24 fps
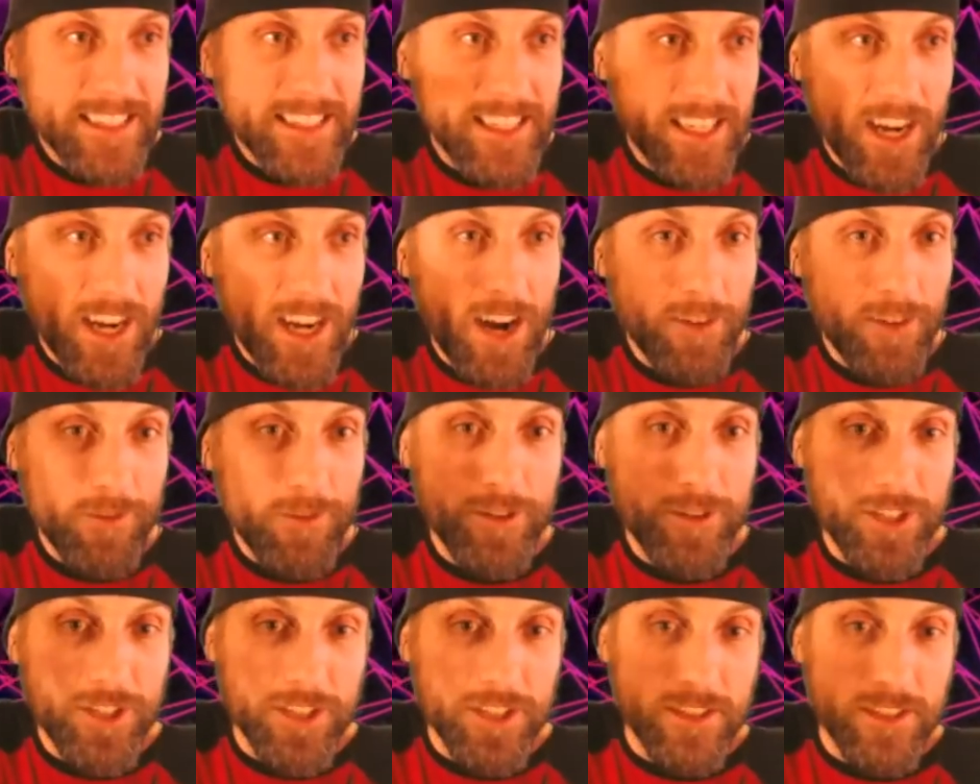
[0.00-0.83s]

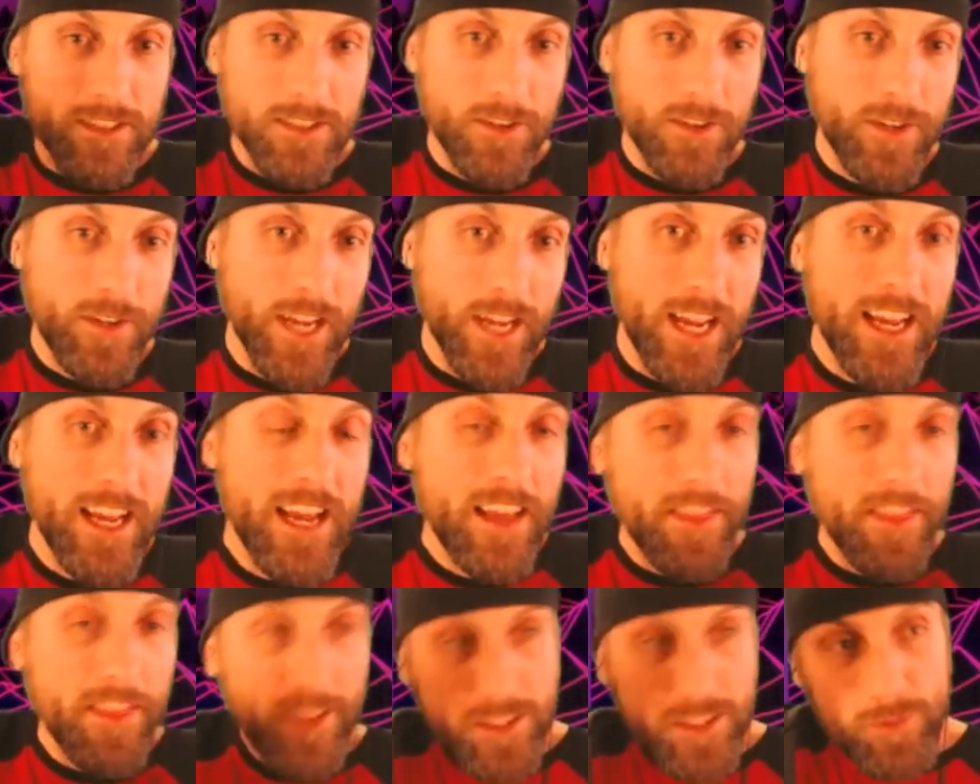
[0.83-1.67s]
cockroaches, okay?
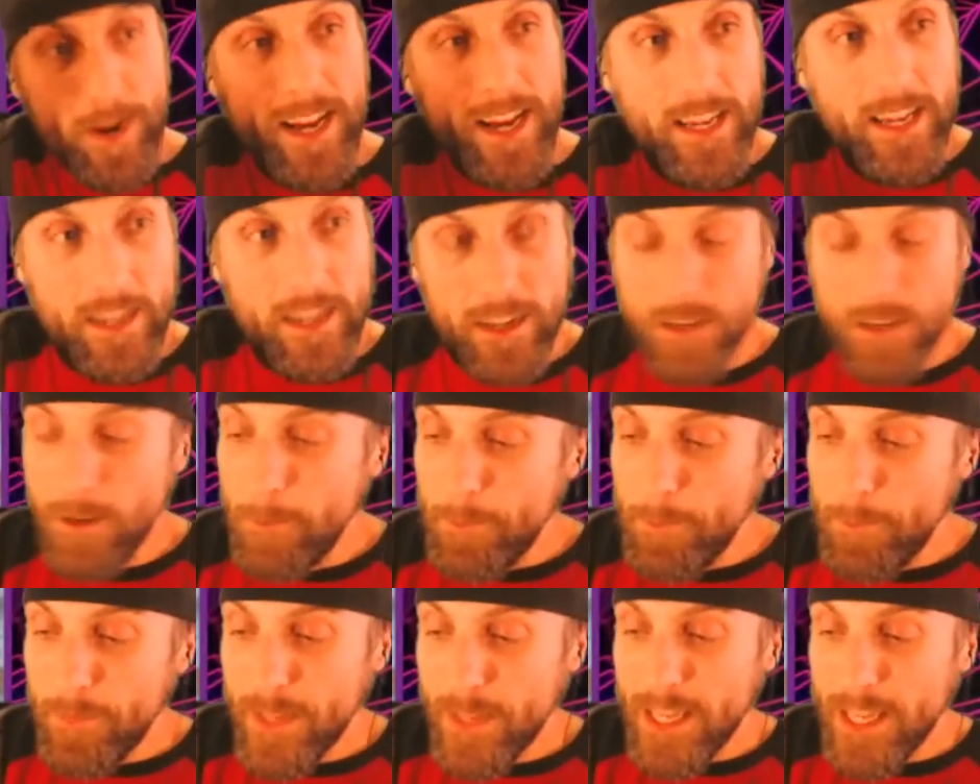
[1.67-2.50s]
This right here
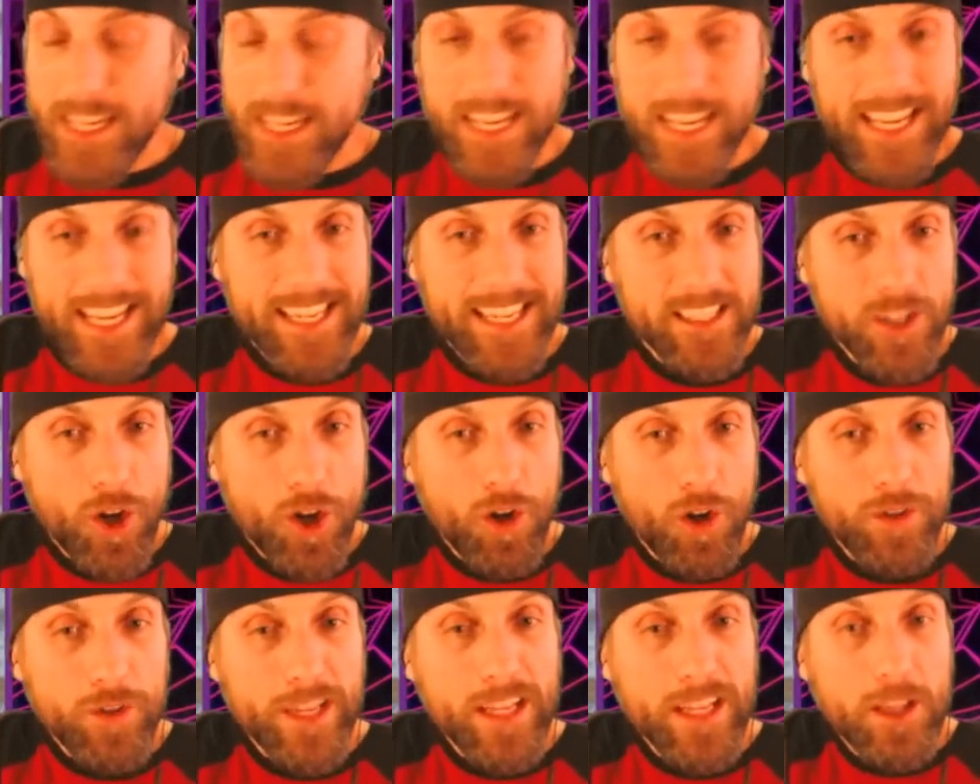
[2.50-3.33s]
is
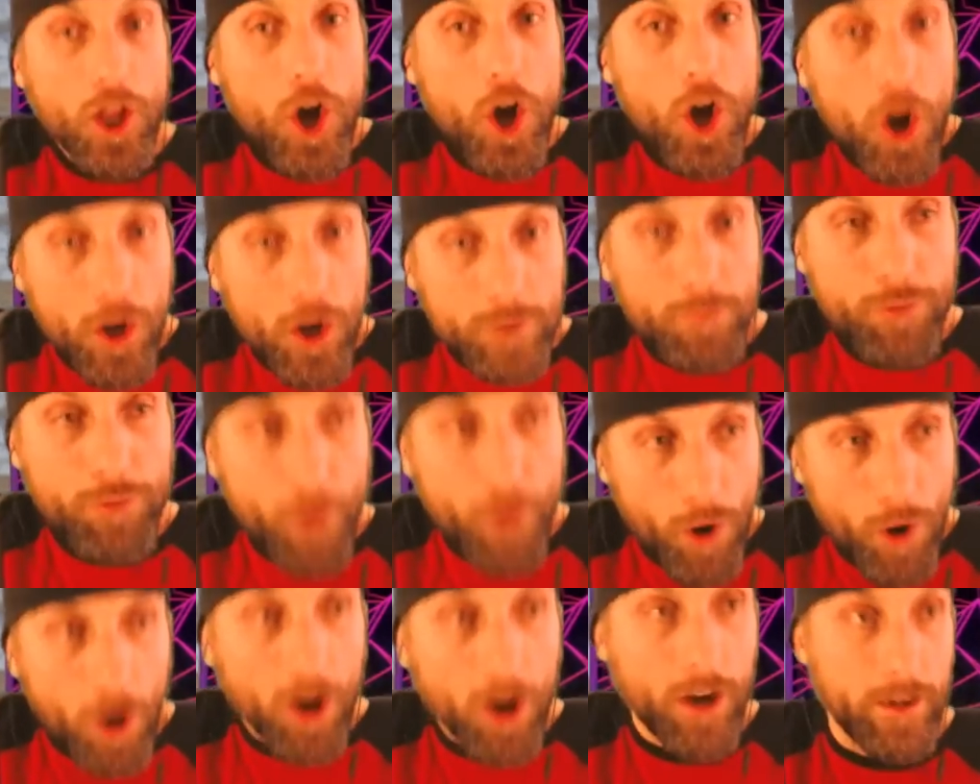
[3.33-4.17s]
called a lawn
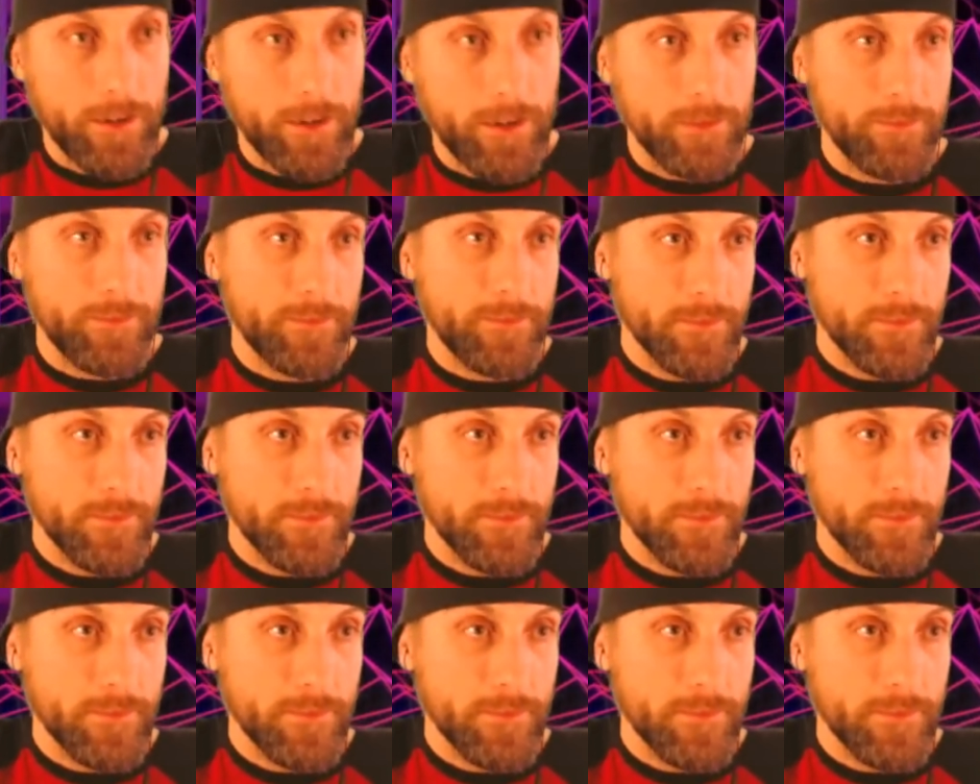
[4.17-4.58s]
prawn.